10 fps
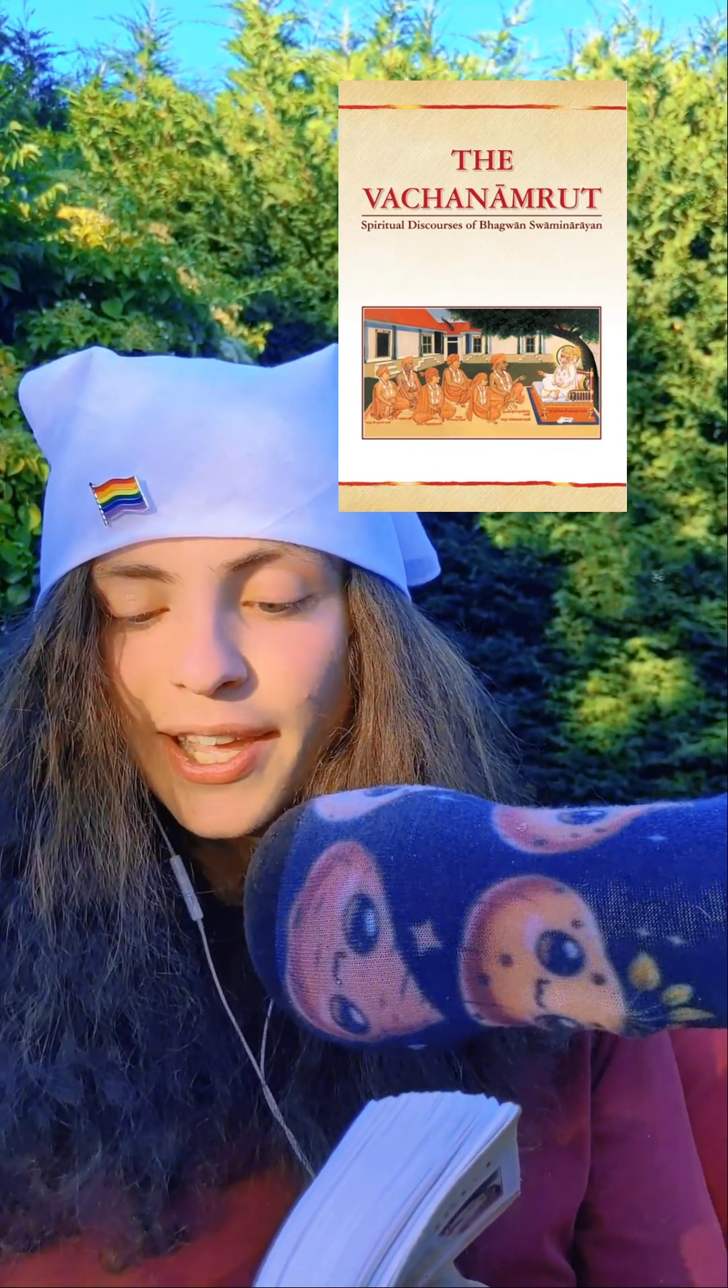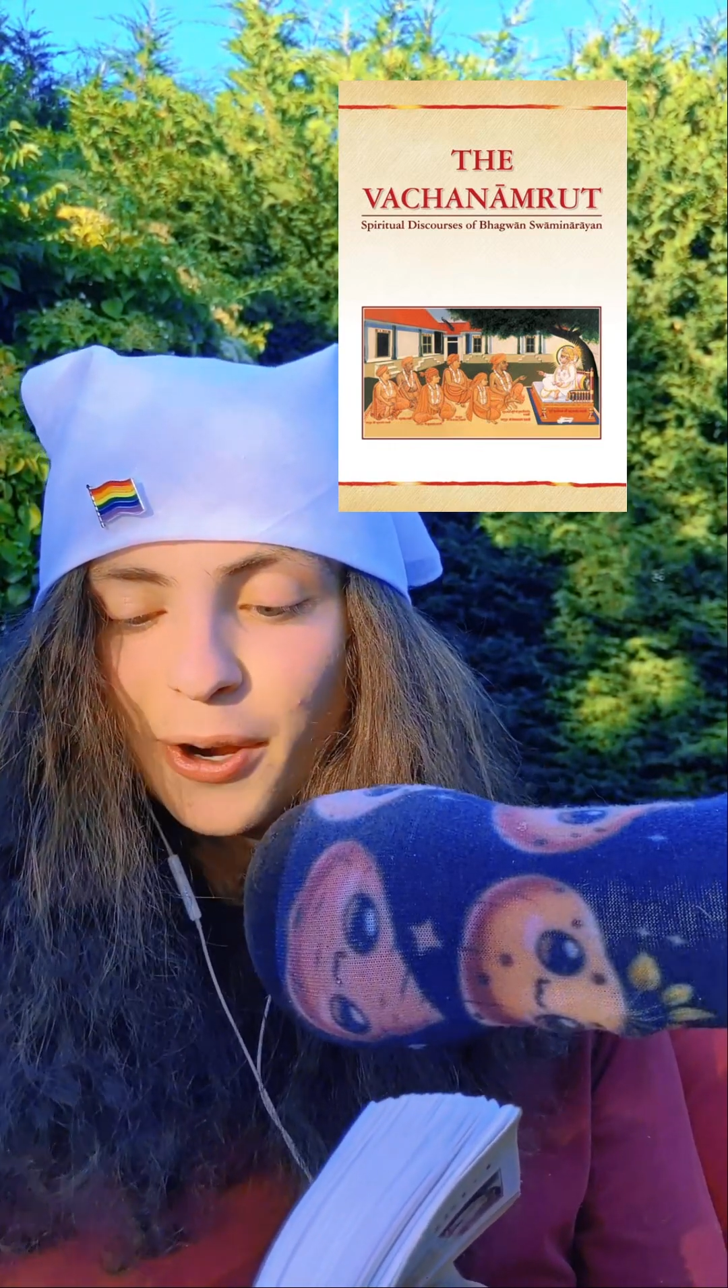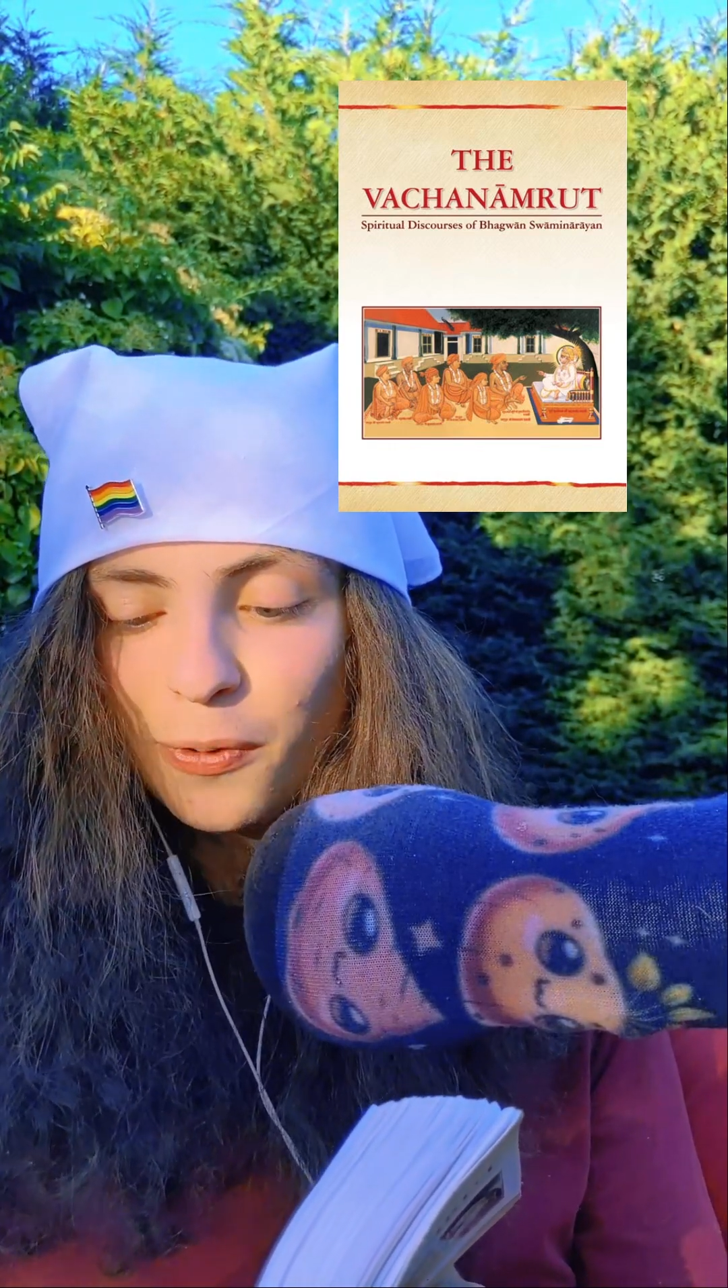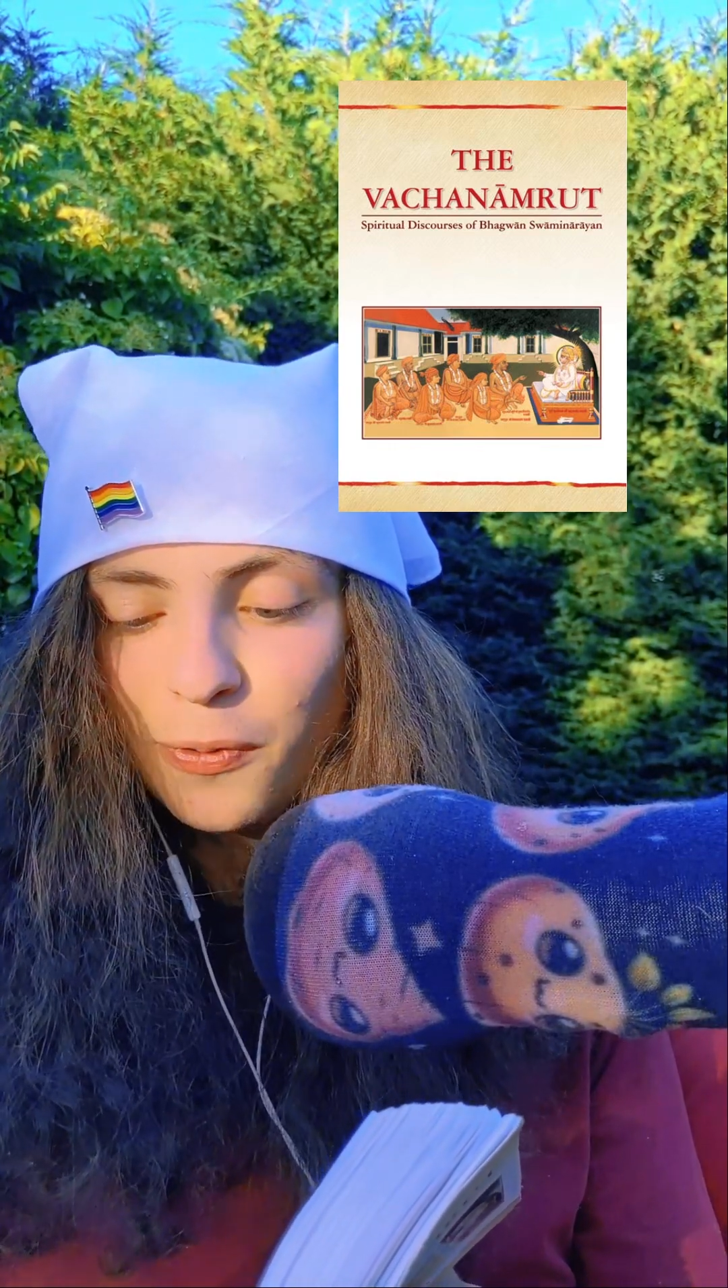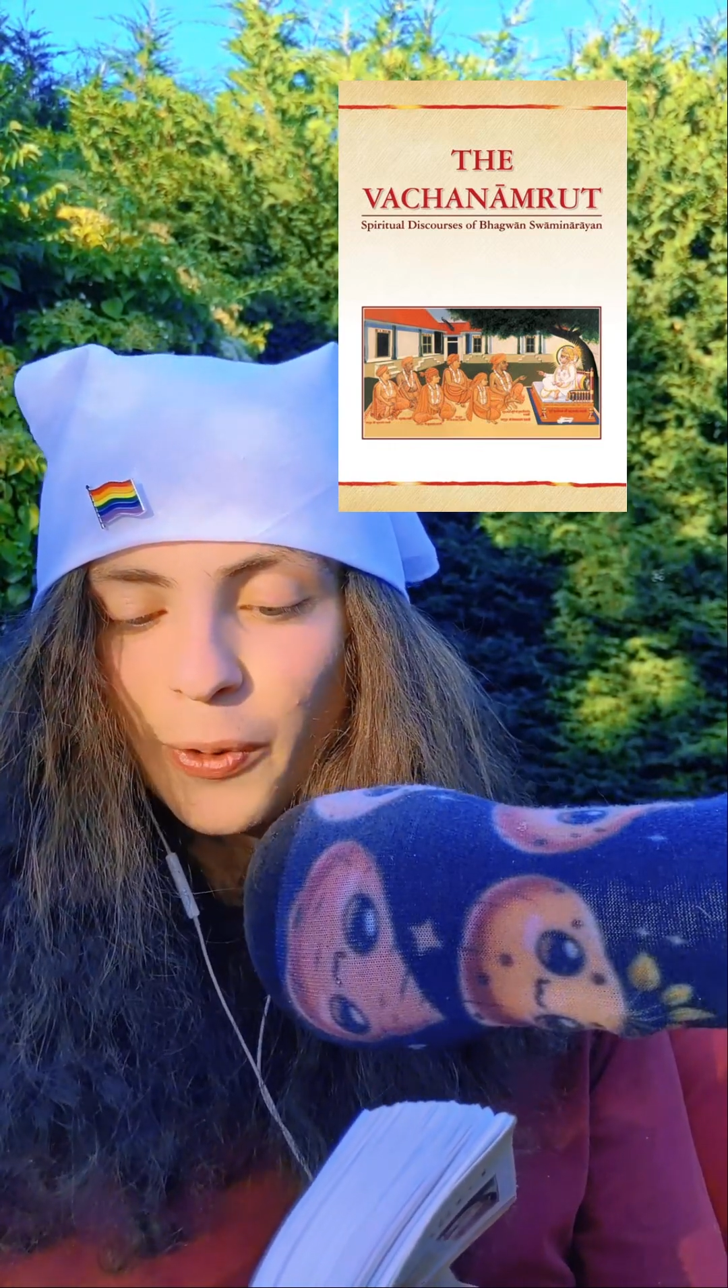
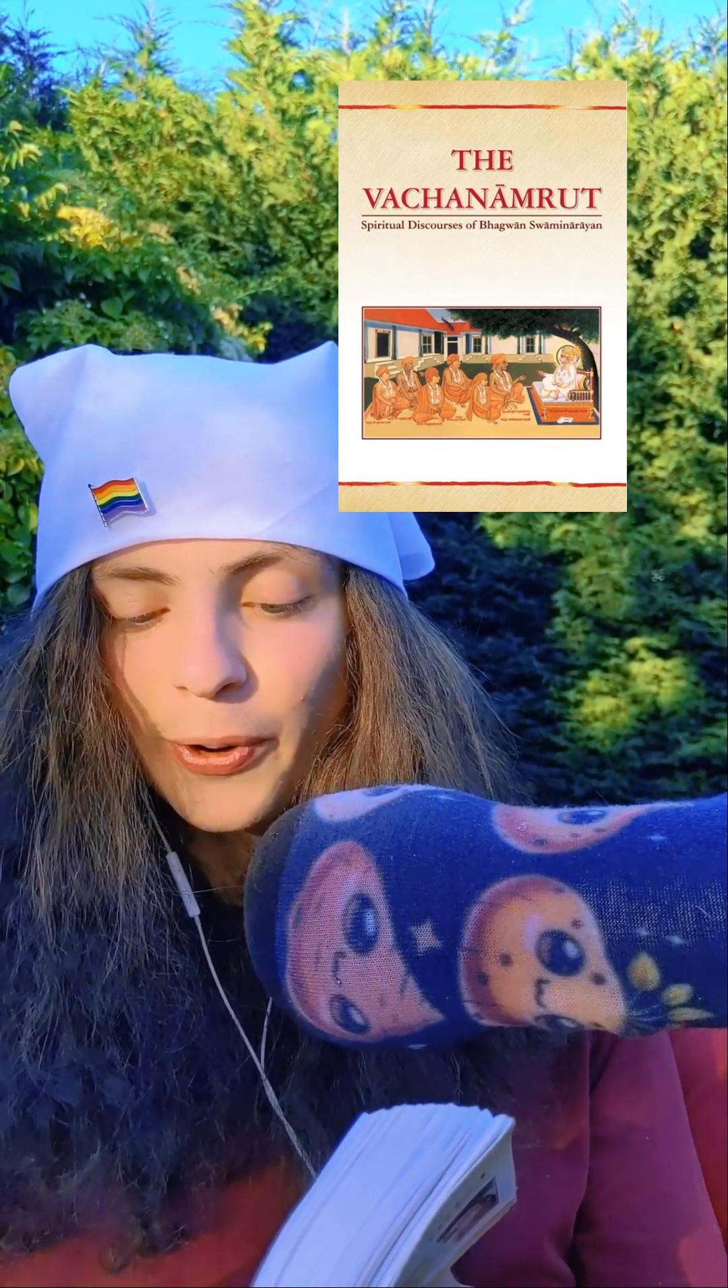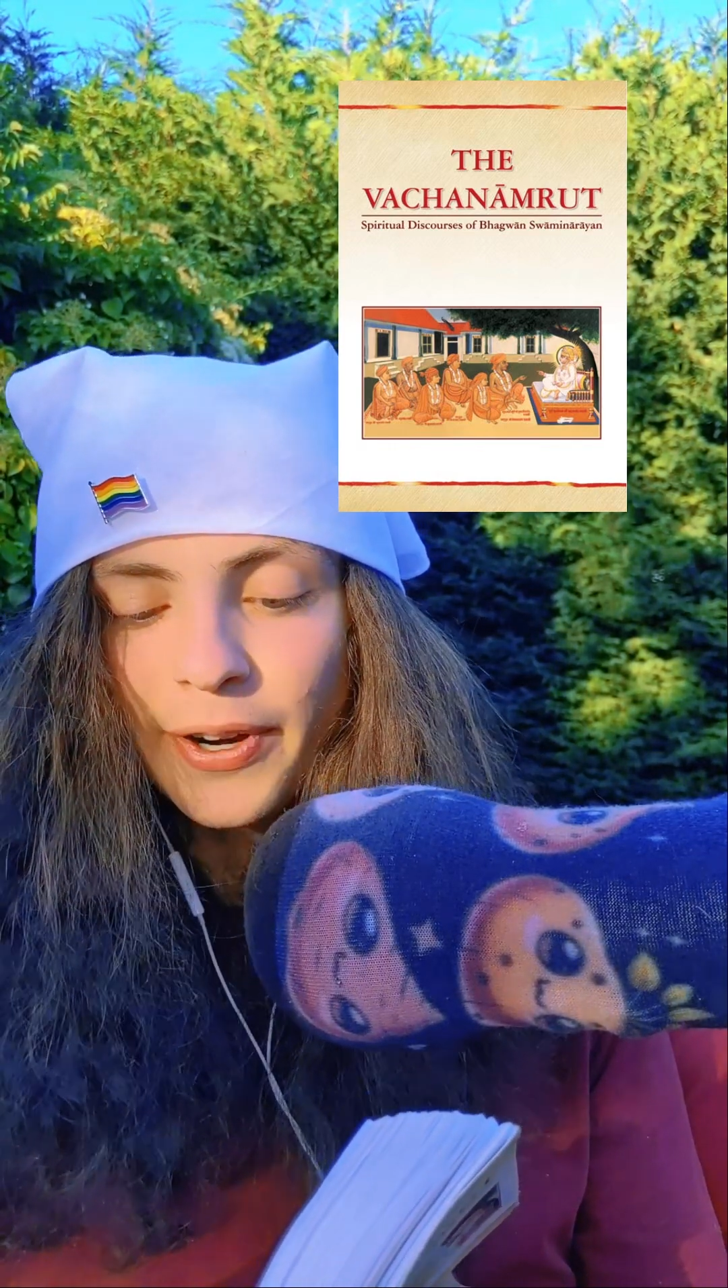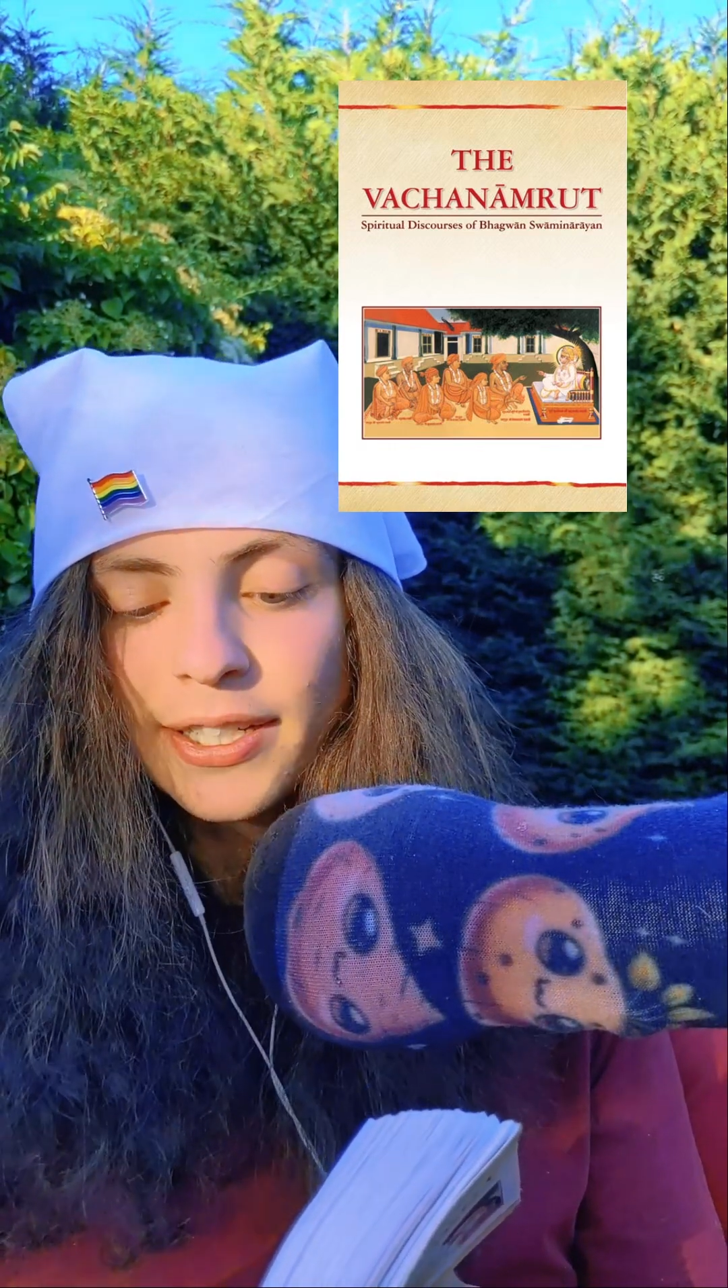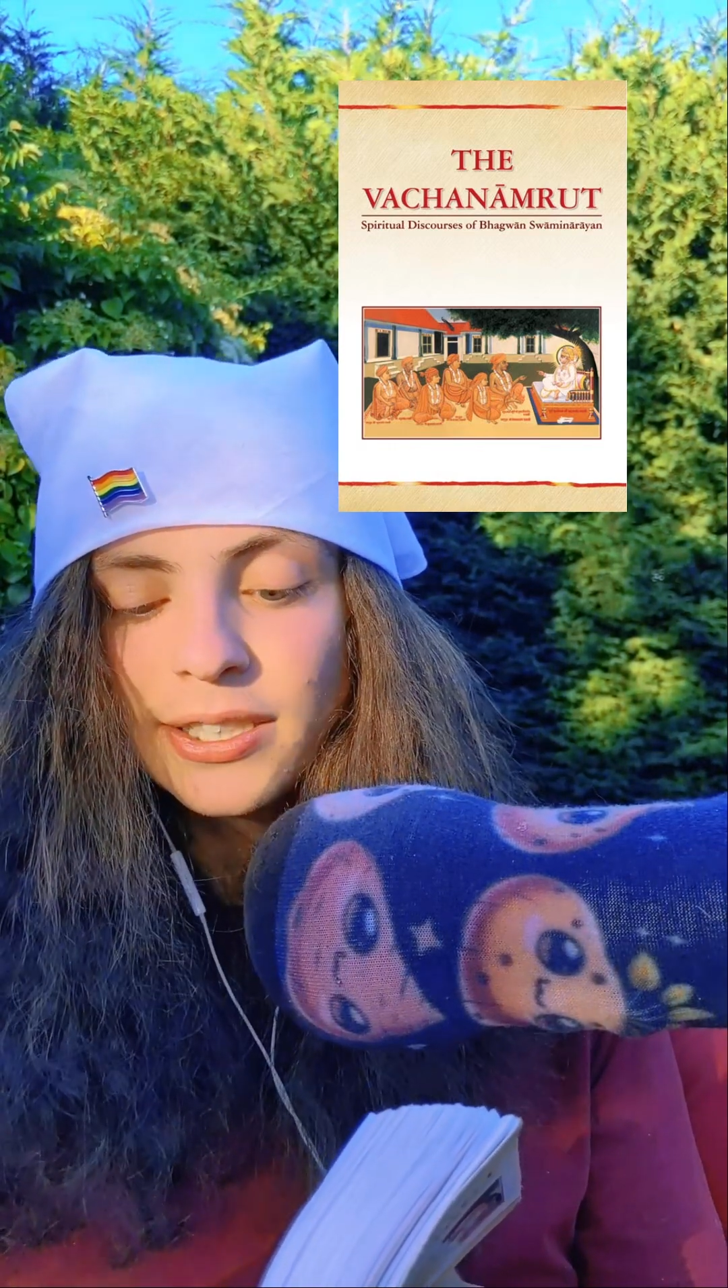therefore